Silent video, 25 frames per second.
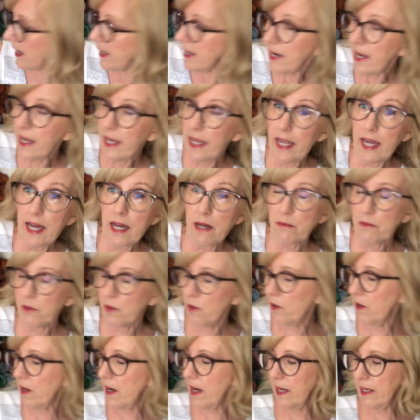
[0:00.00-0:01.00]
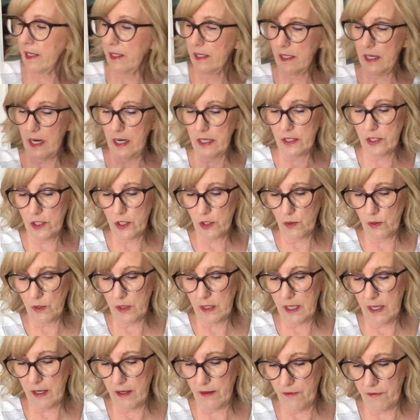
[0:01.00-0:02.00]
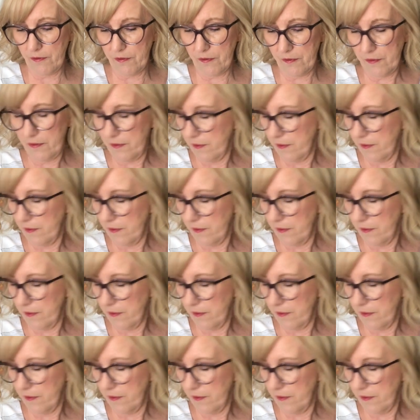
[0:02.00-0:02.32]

and I do love